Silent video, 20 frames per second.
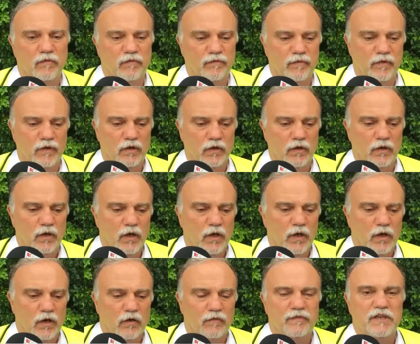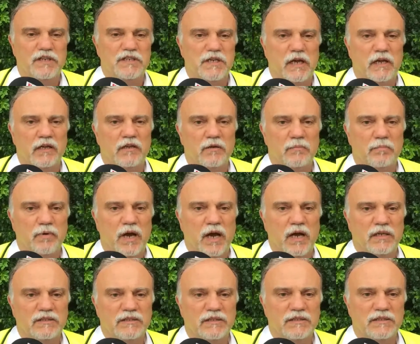of these
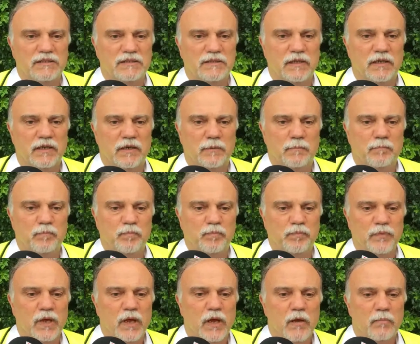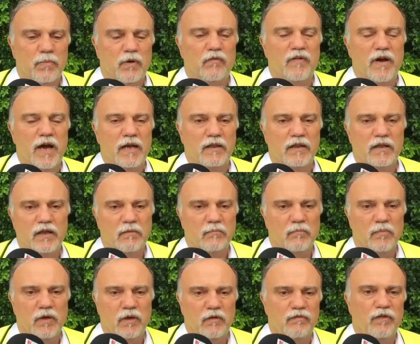enterprises, provide
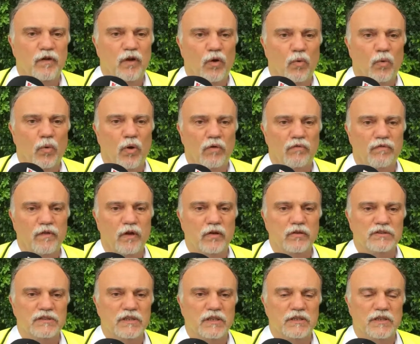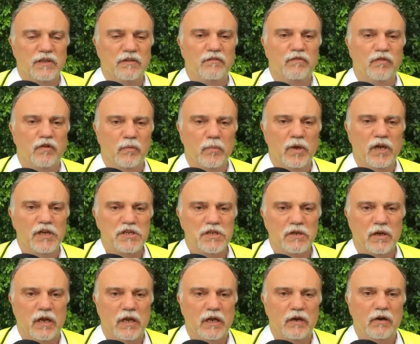them a flow of constant
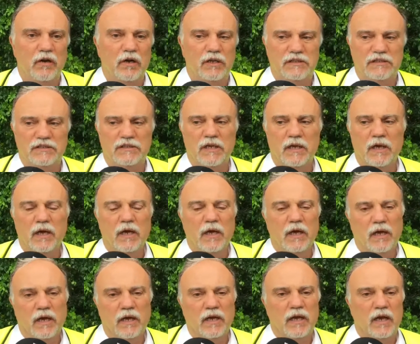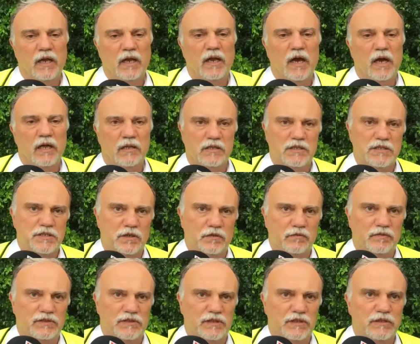information, alerts, and other
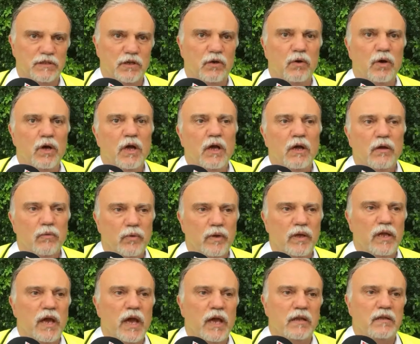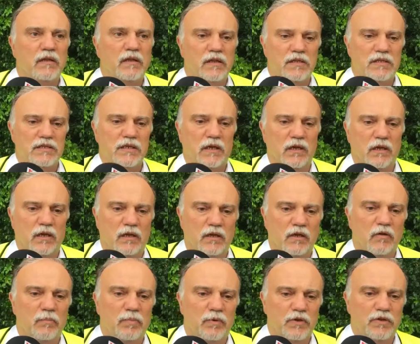services. So we had
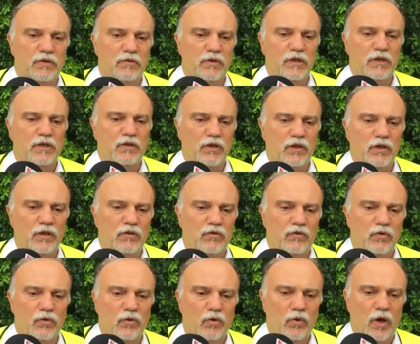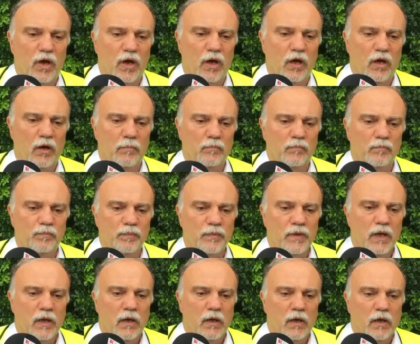the opportunity to
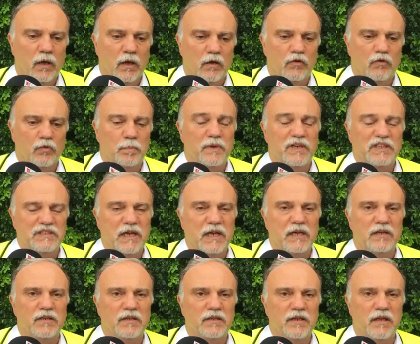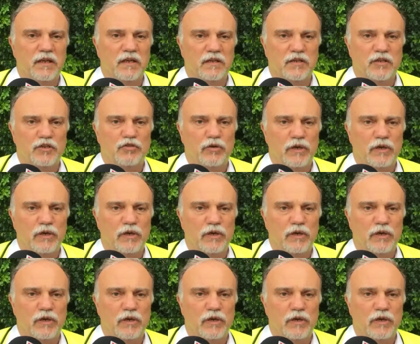present the